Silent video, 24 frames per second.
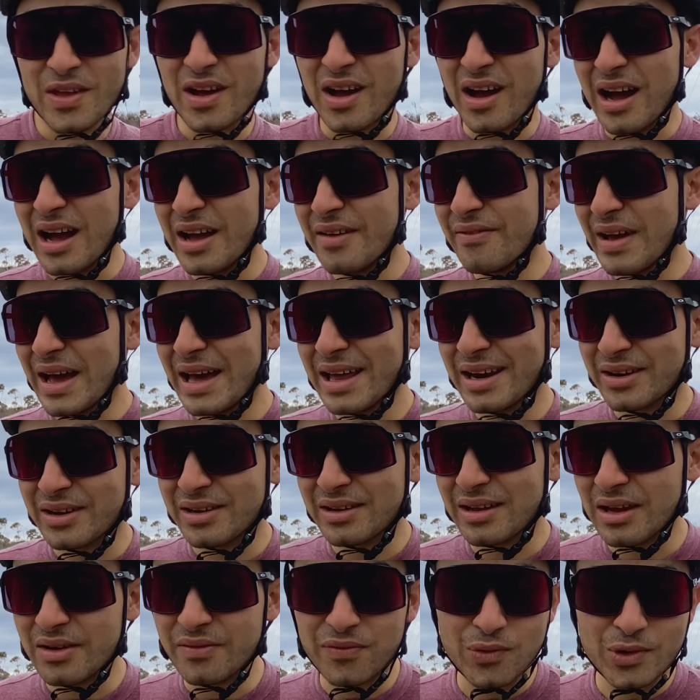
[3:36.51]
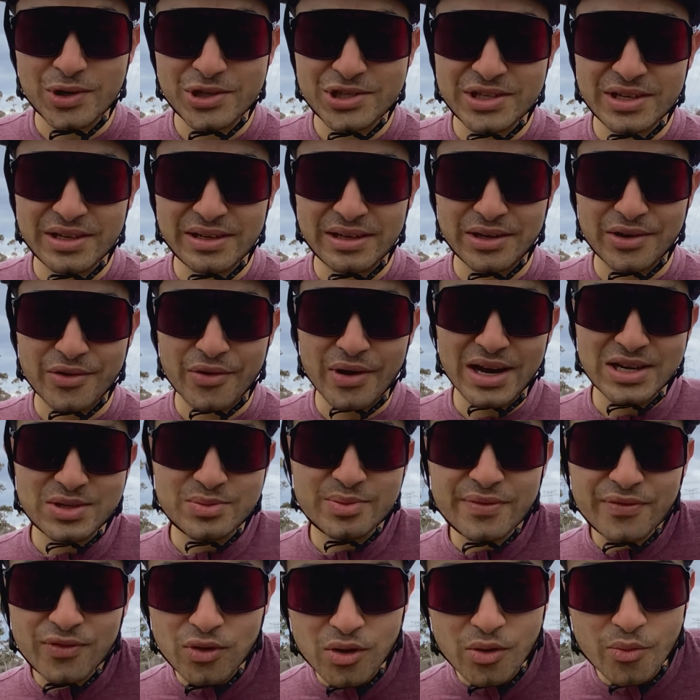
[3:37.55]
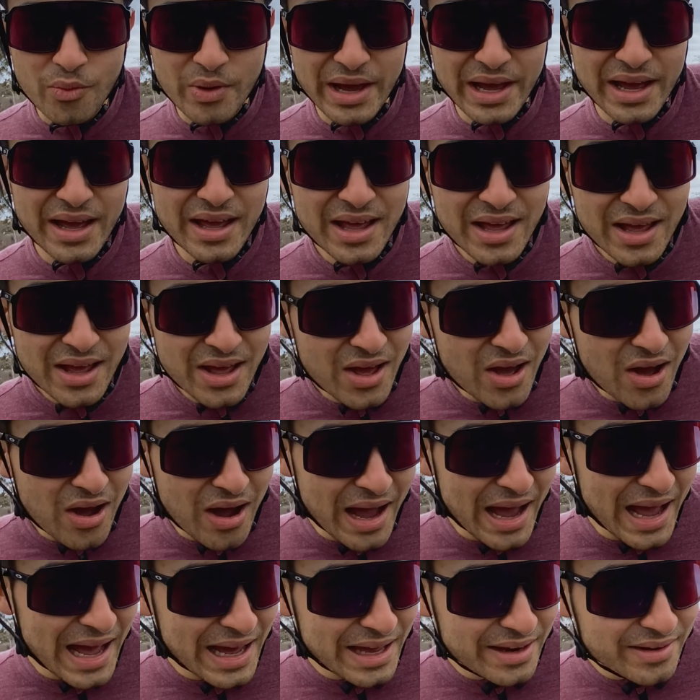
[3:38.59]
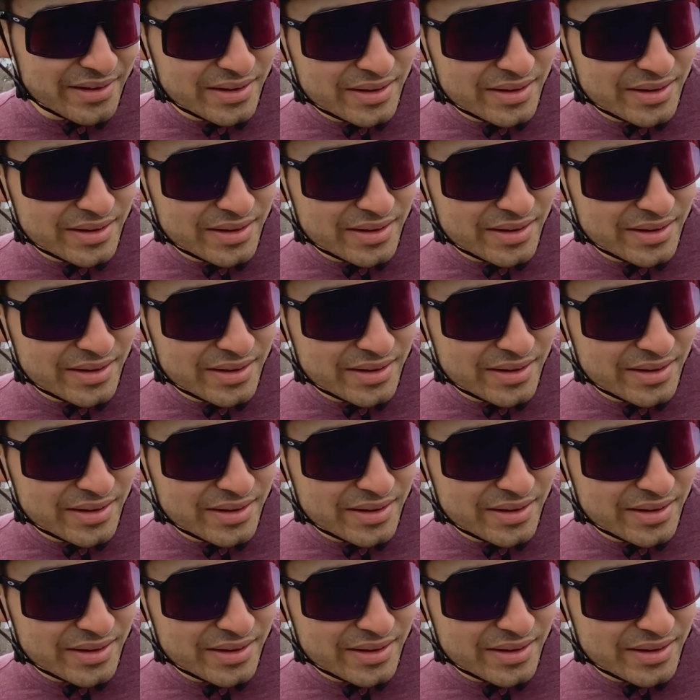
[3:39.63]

I've had an unfortunate crash before where I